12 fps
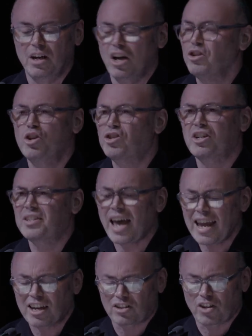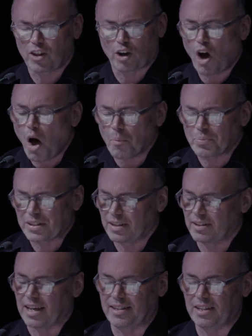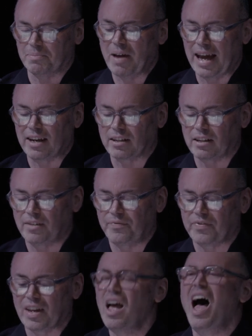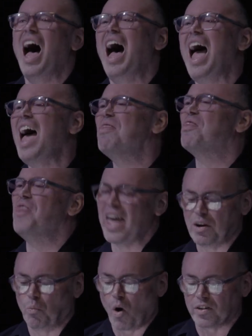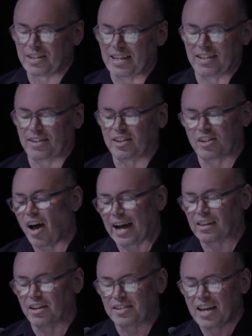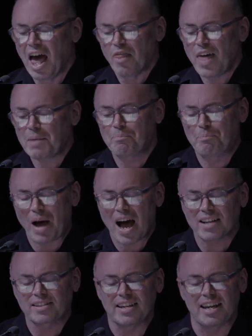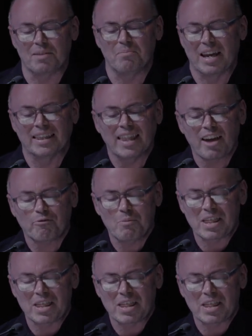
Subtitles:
"You should take it to the cops," says his mate. "And then what?" says the cyclist. "That bastard hit me and left me